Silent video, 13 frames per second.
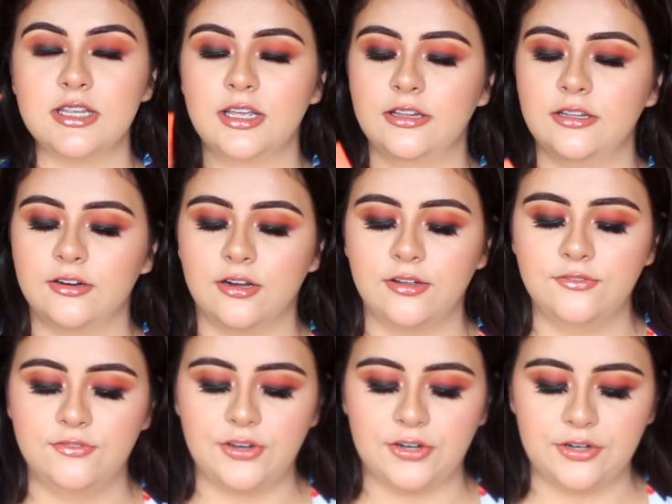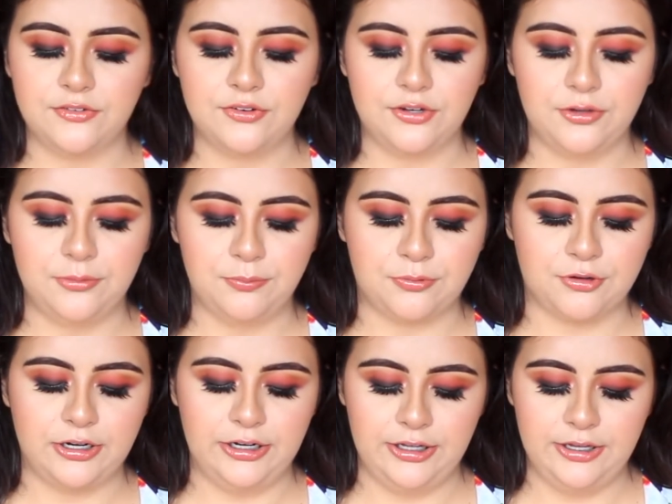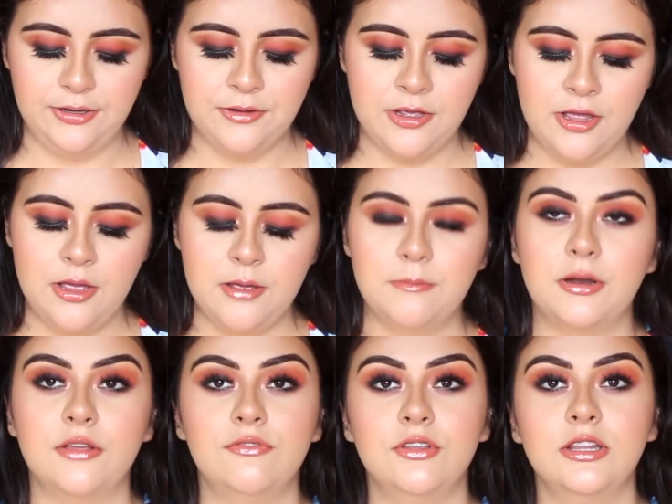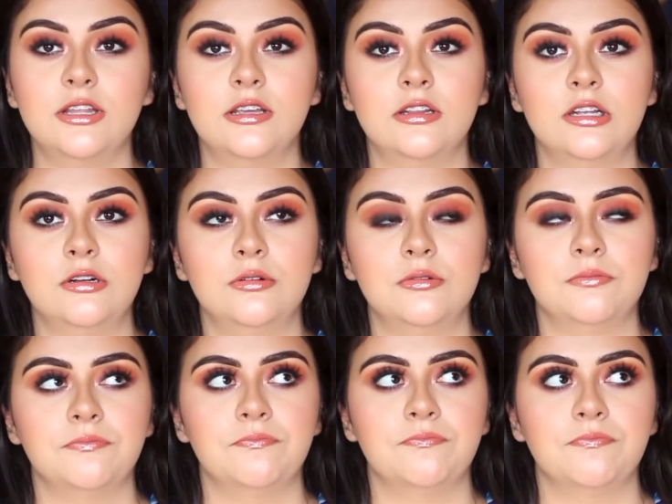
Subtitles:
and they're all very, very pretty, but I feel like they don't